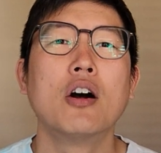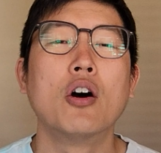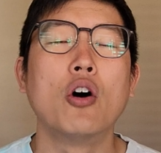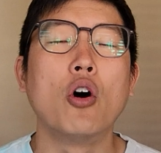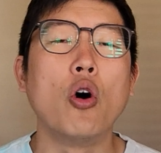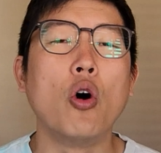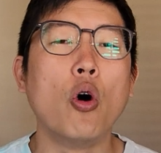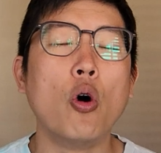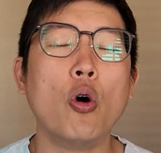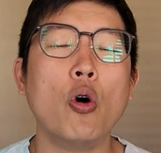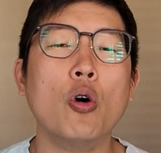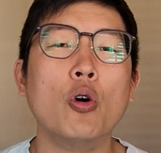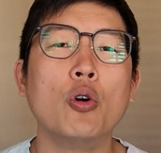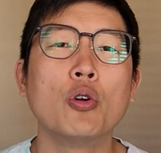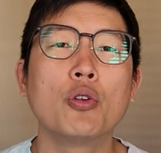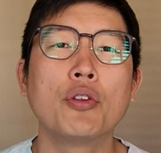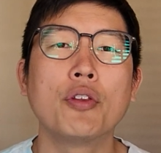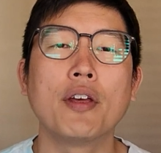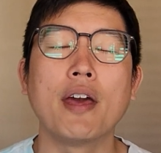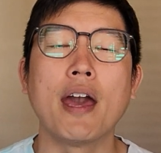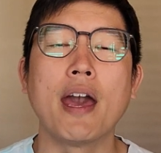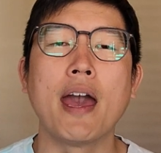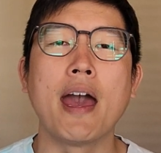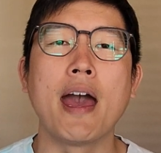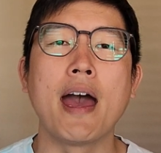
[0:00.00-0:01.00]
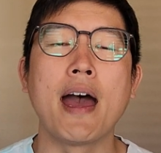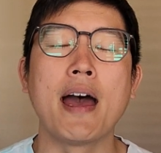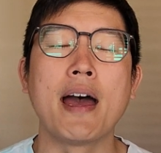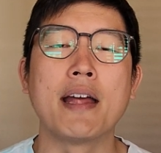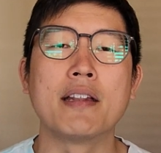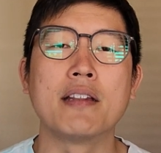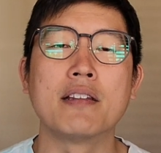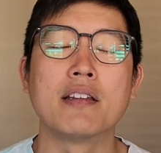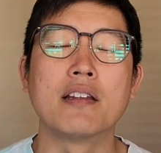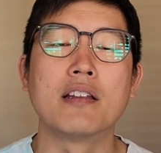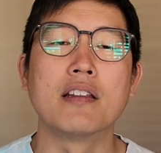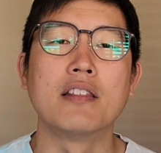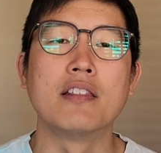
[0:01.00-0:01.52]
old,
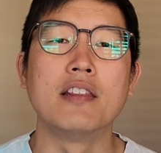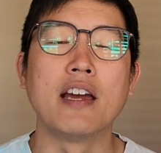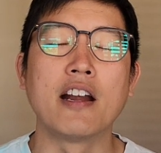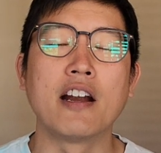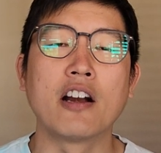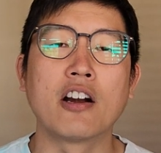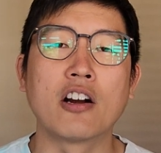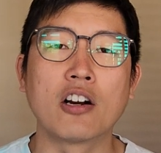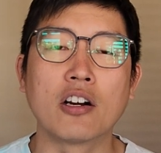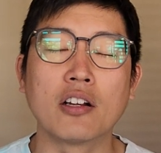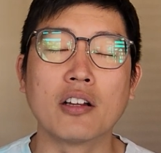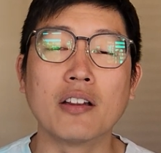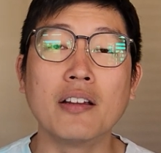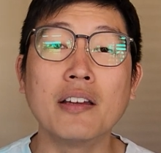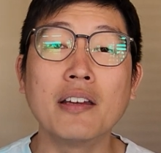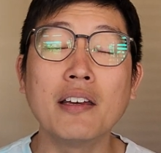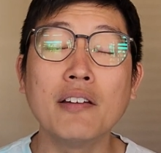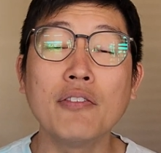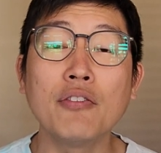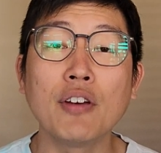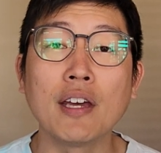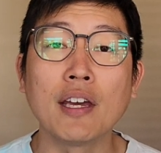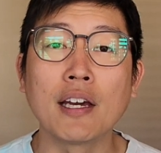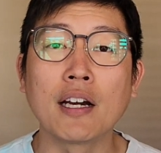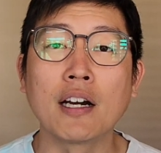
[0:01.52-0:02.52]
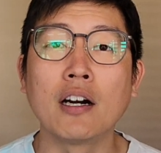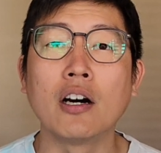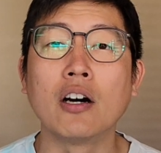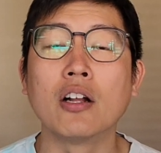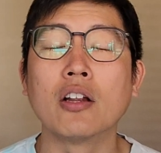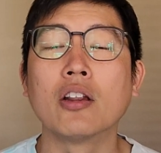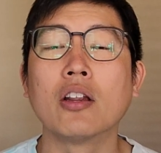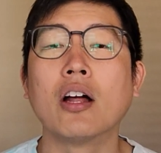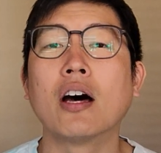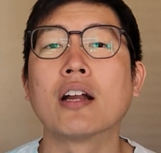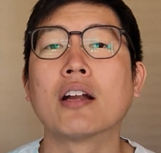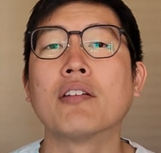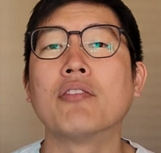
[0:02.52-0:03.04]
and they're leaving a
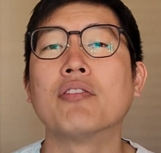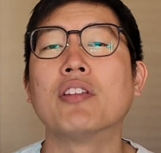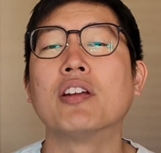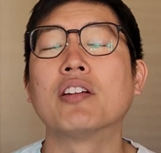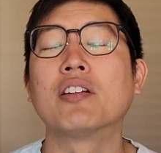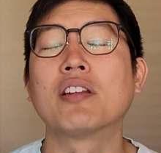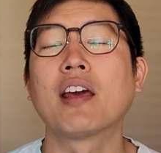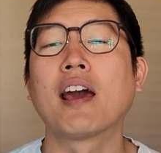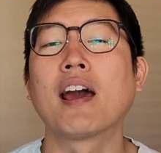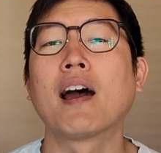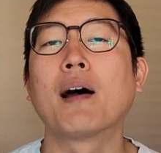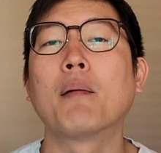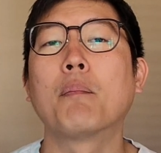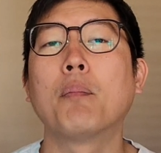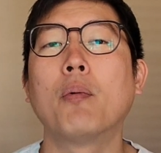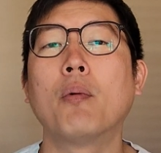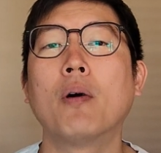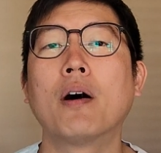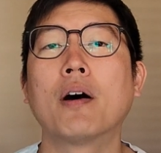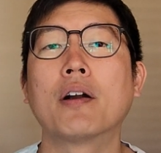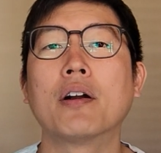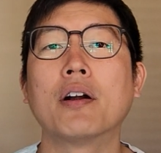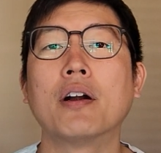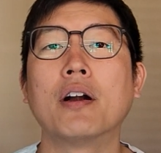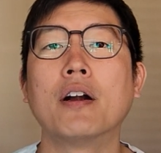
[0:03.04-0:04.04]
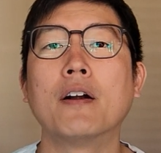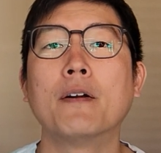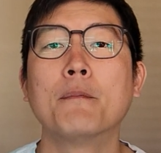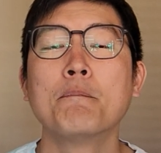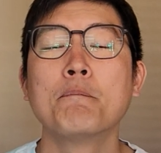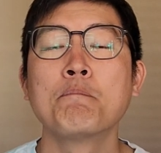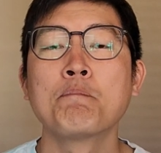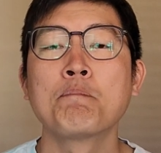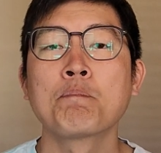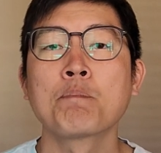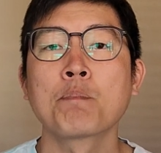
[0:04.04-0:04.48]
lot of the tap water